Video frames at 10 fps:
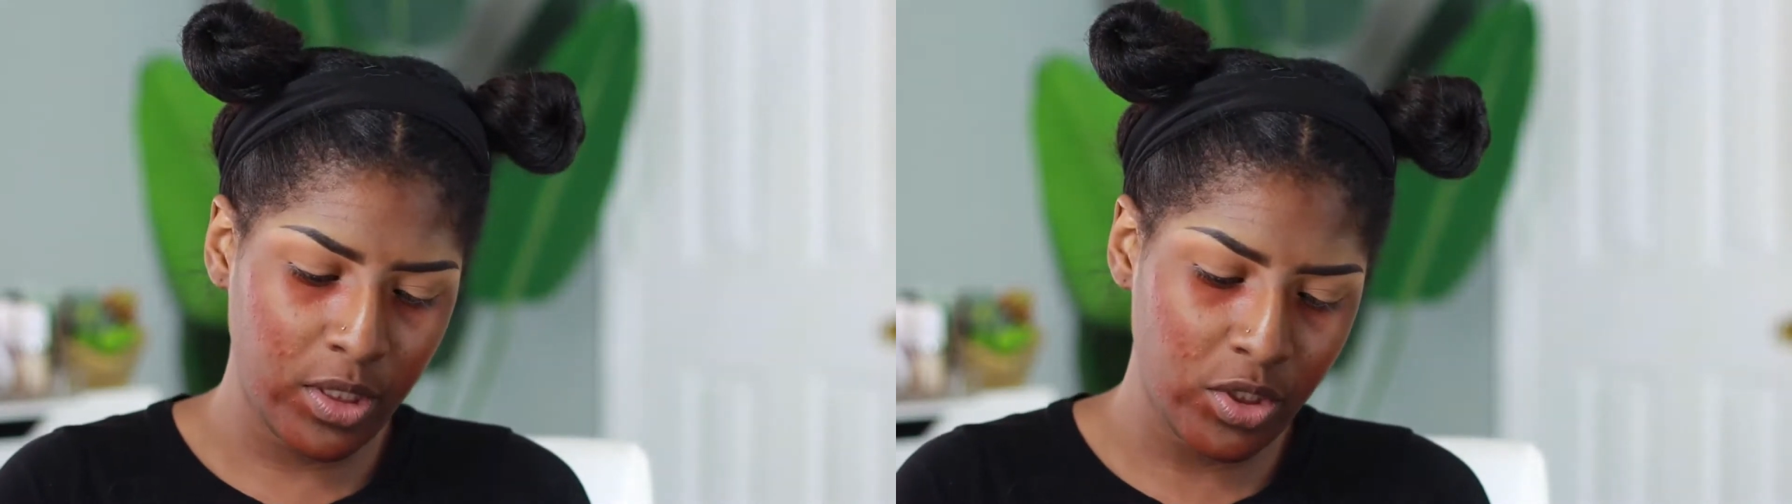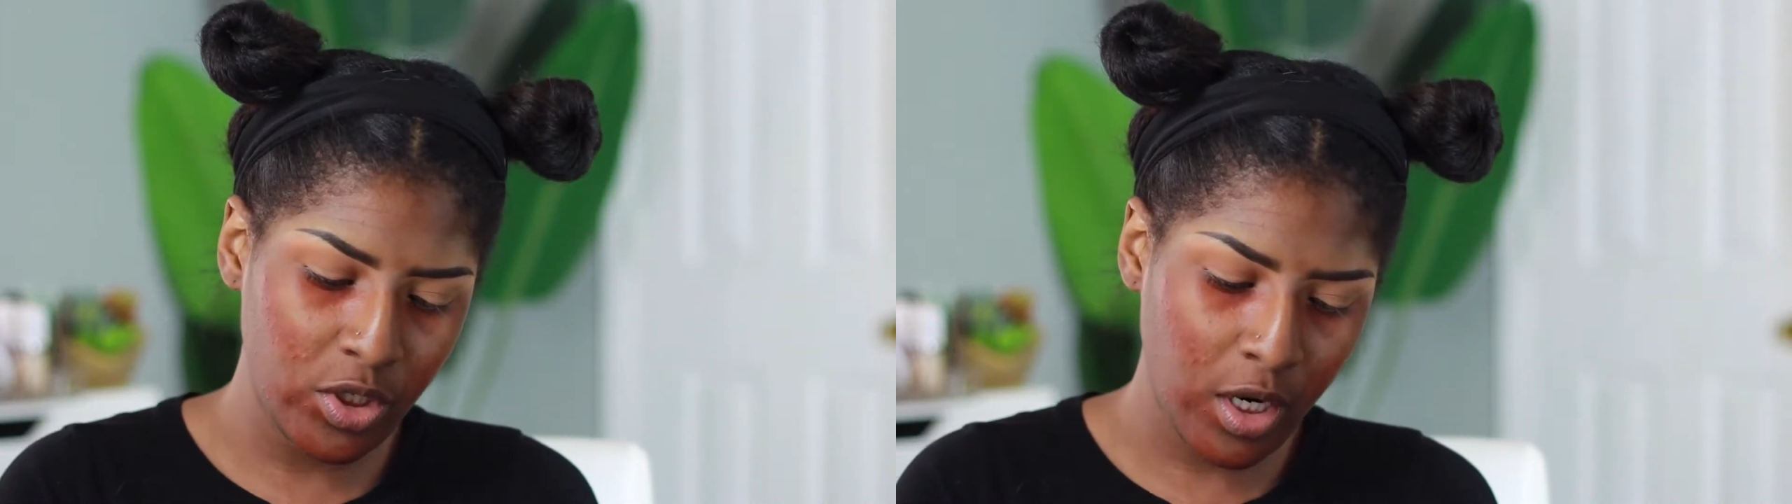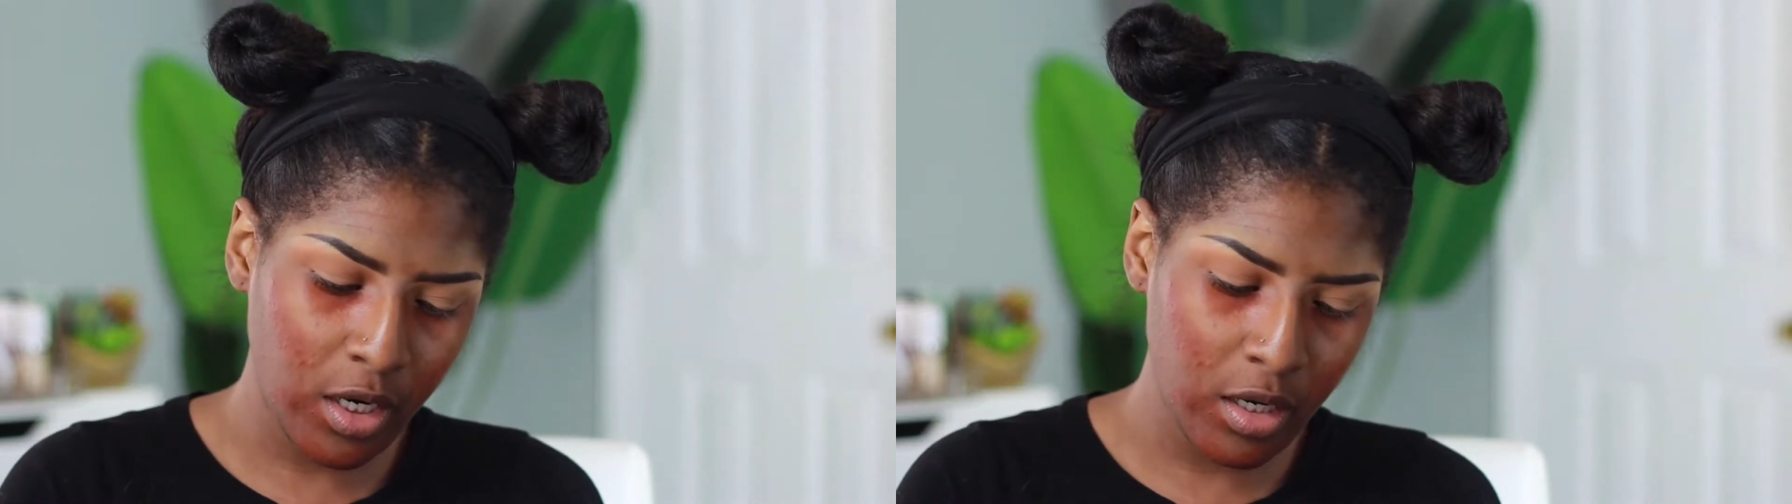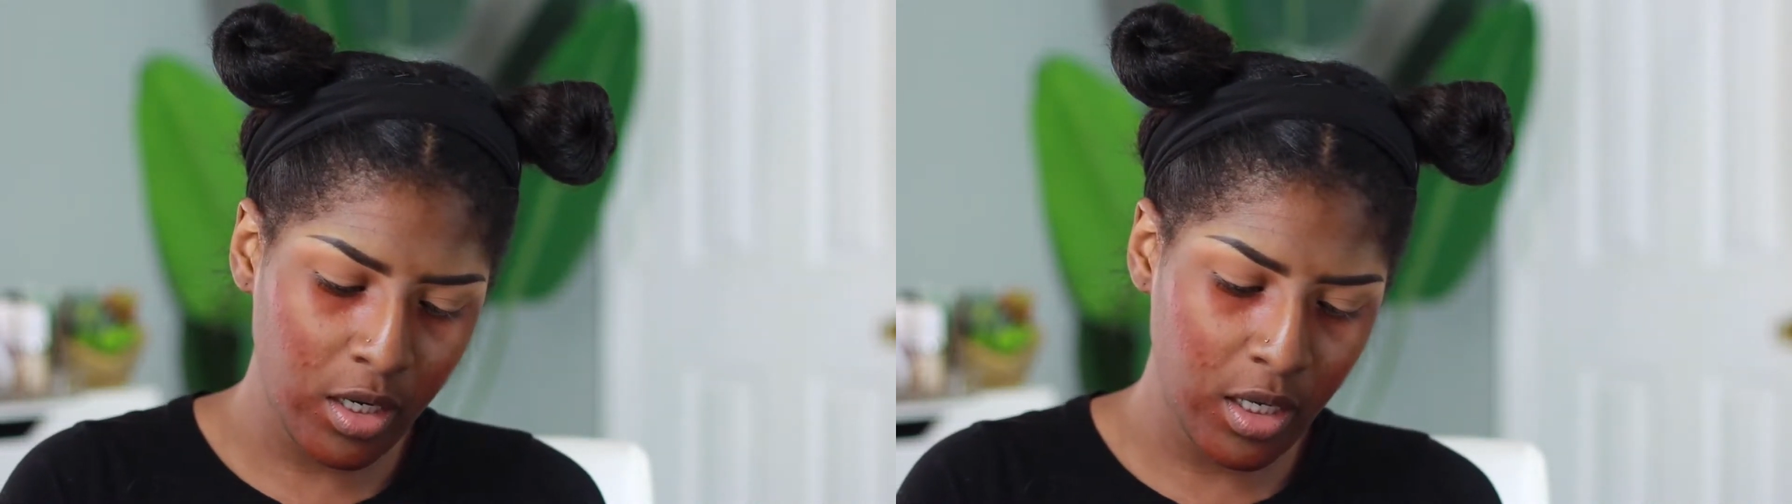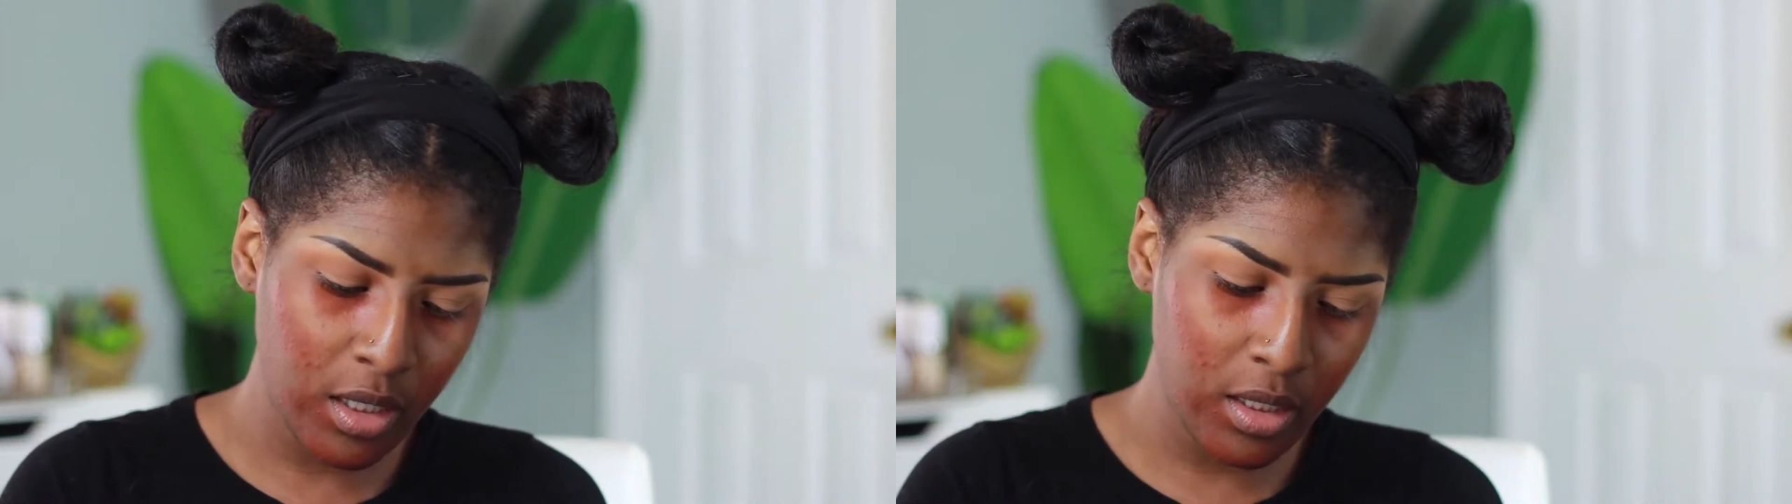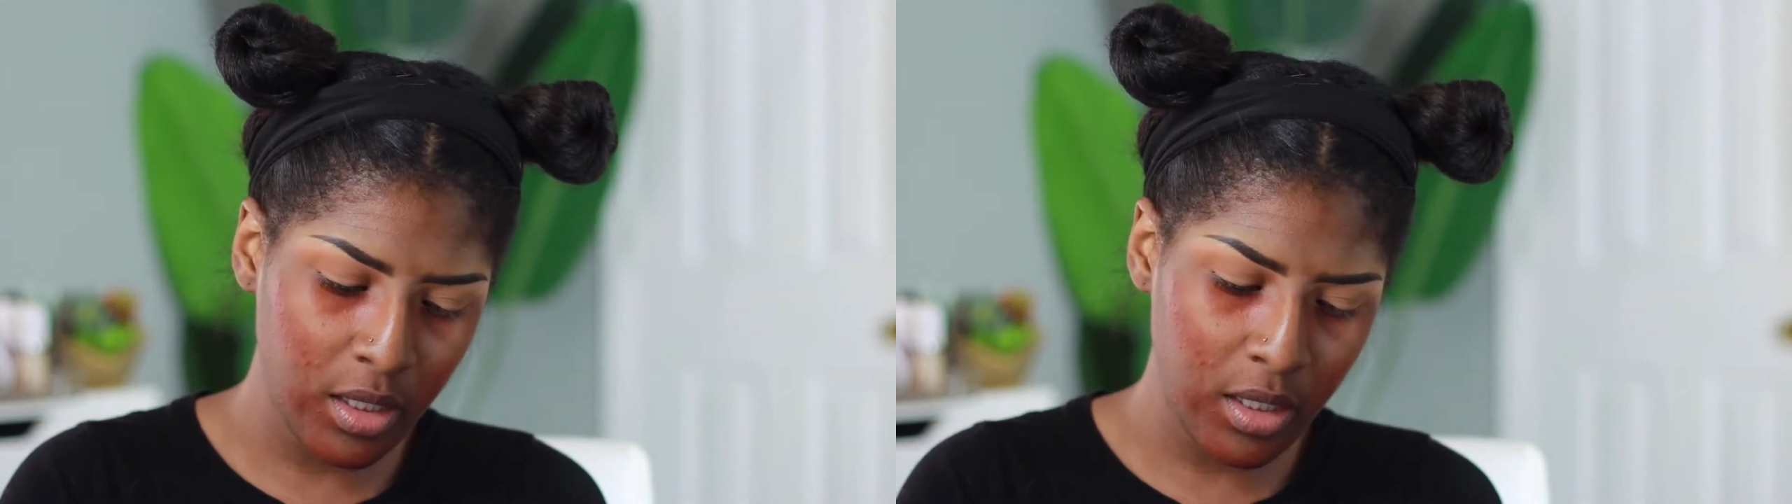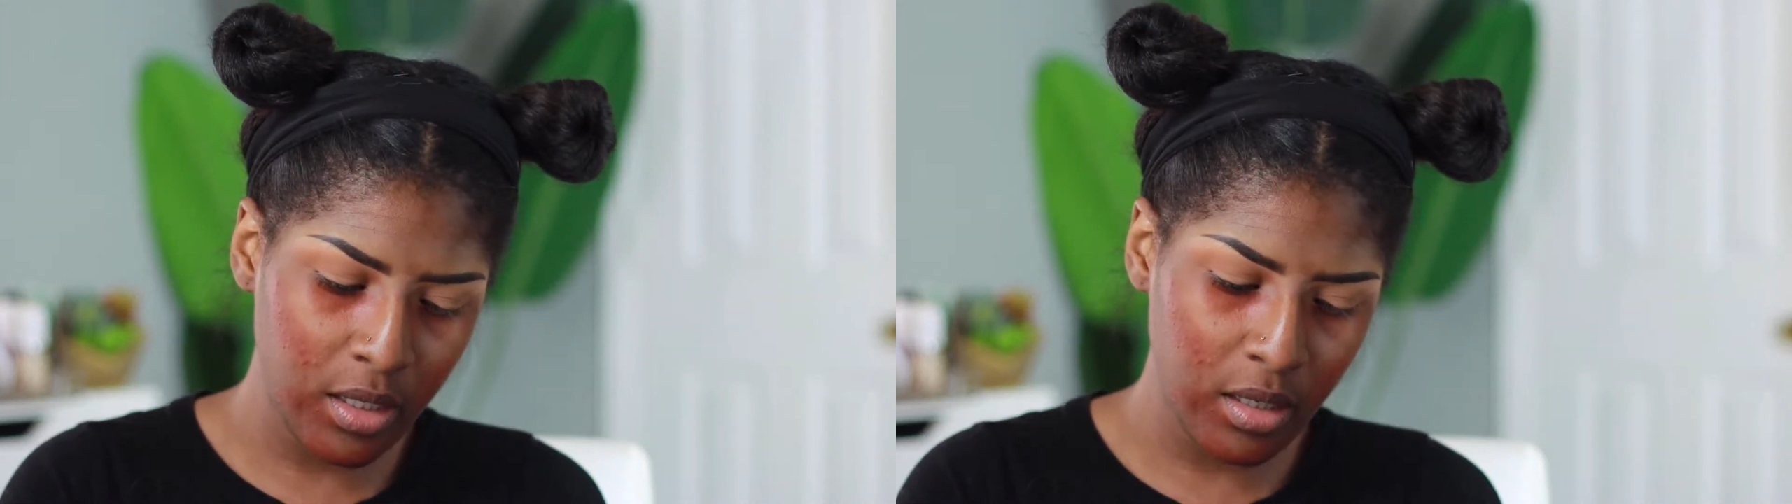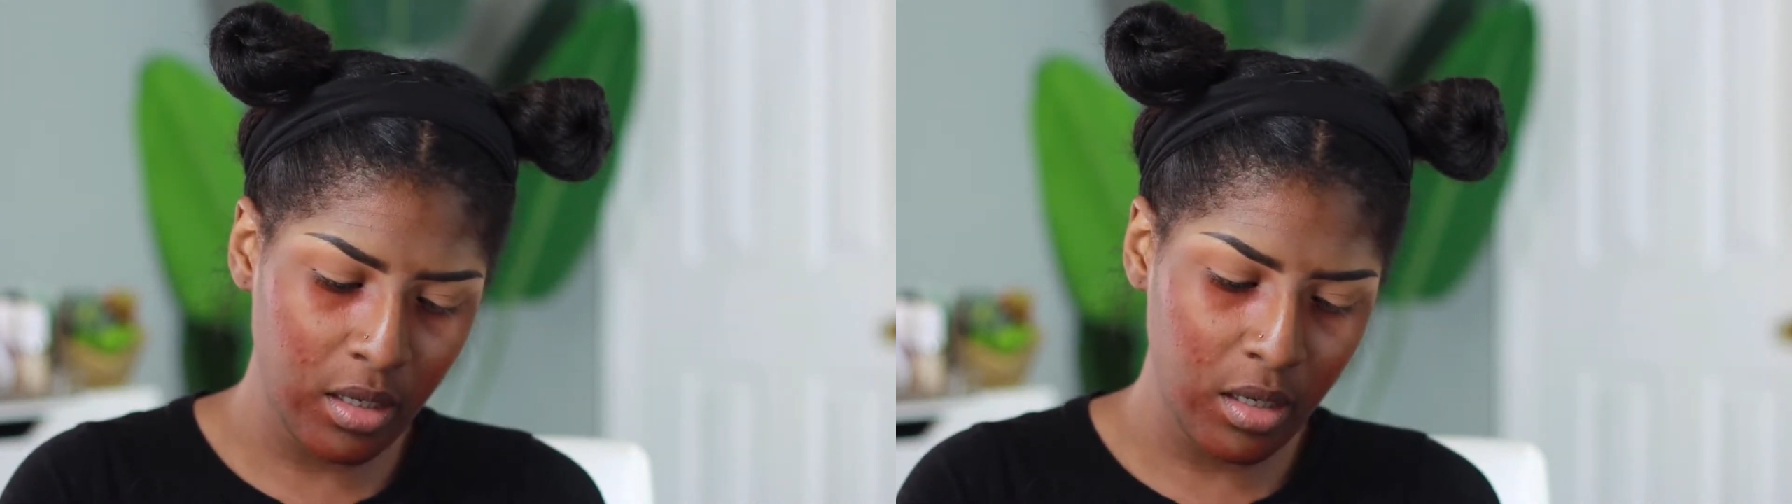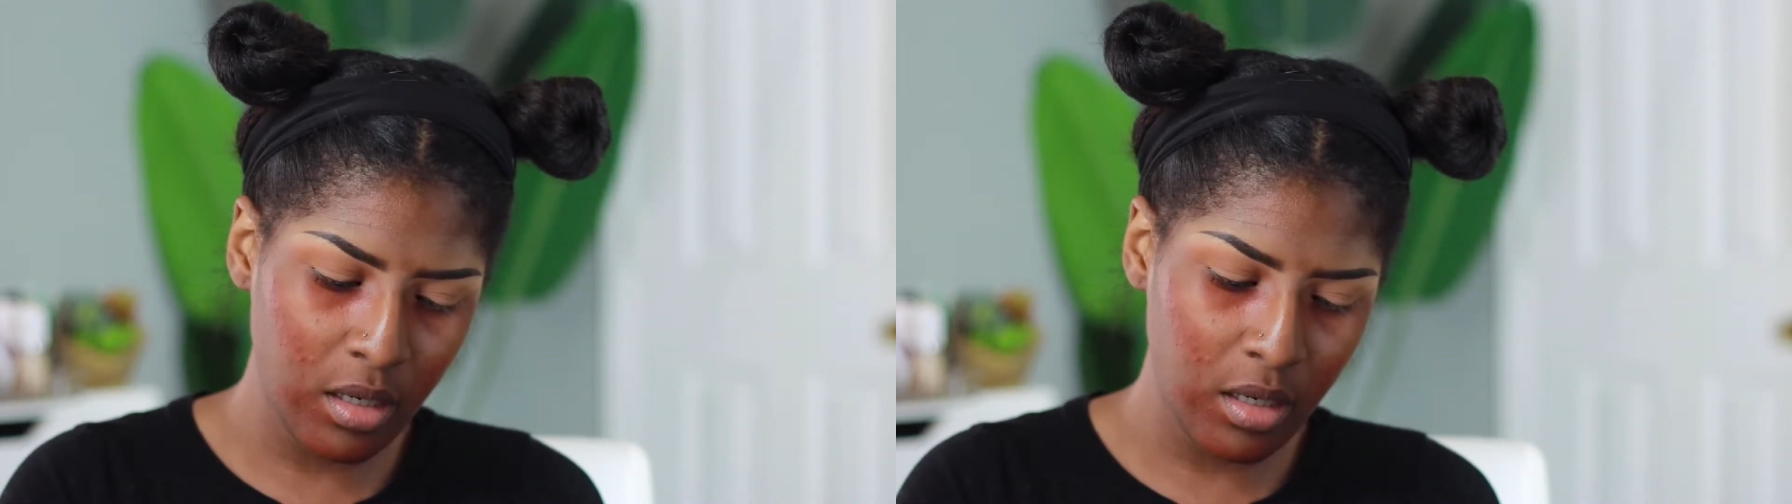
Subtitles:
a darker color